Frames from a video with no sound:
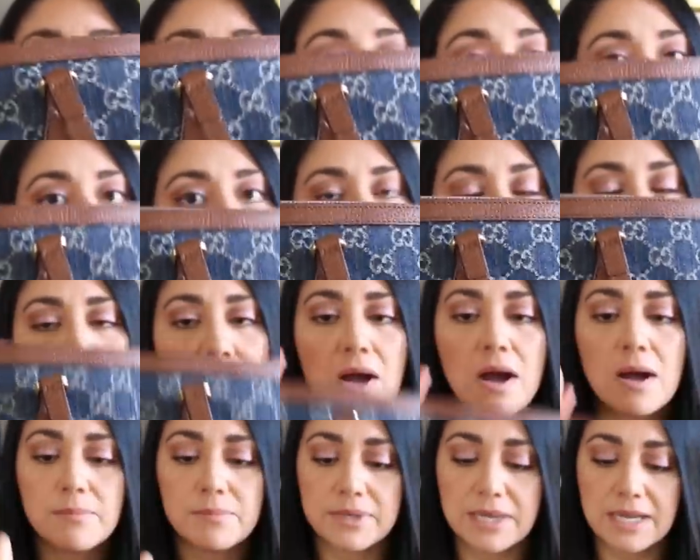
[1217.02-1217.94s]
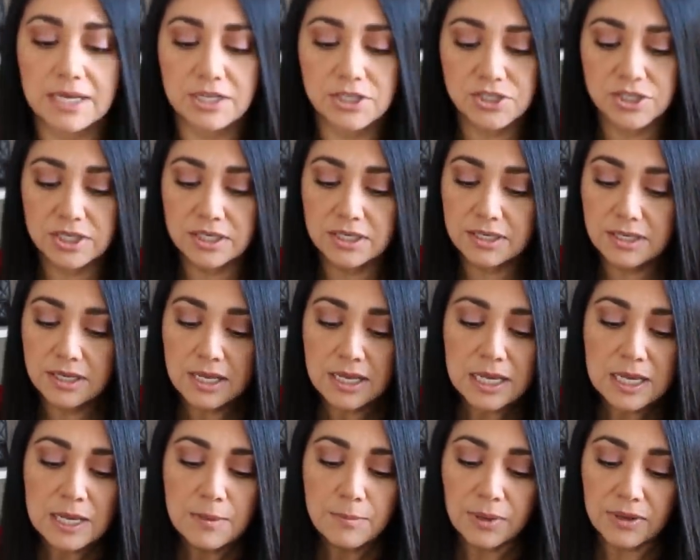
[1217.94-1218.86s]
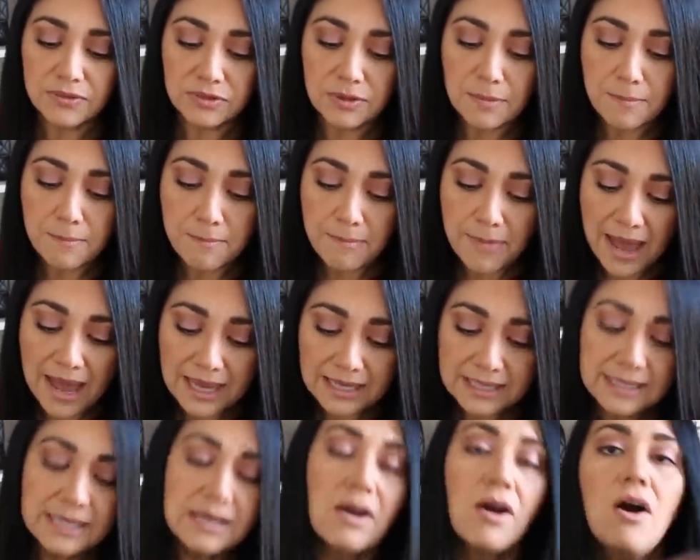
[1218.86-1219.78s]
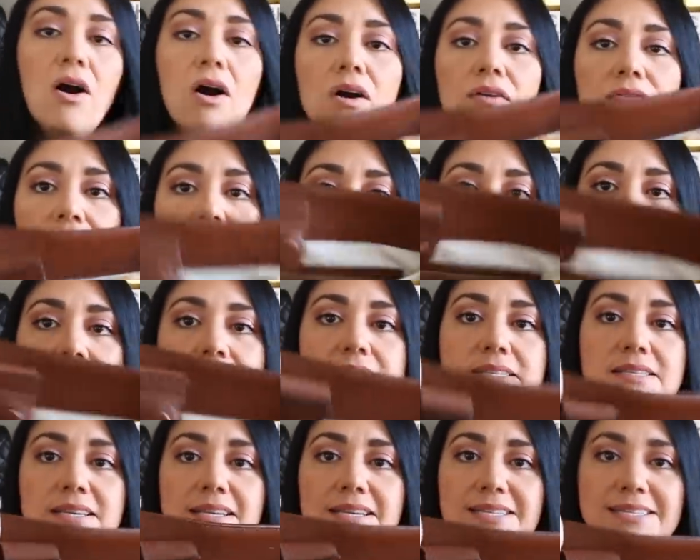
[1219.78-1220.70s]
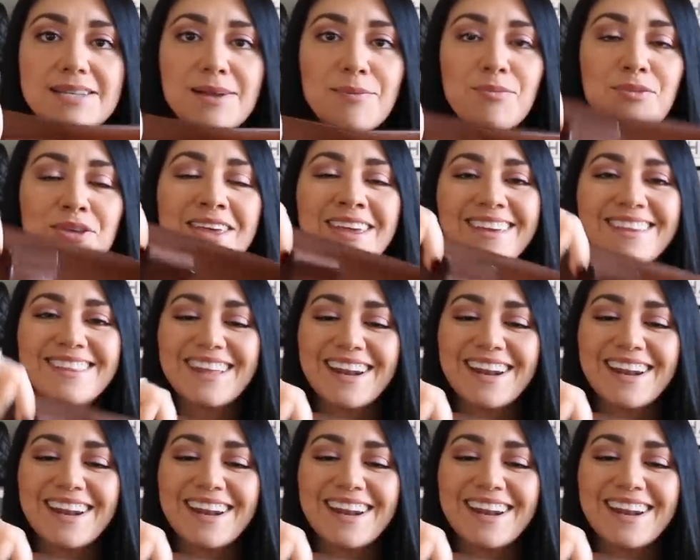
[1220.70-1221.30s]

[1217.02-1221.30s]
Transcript: an awesome combination. But the magnet on this is something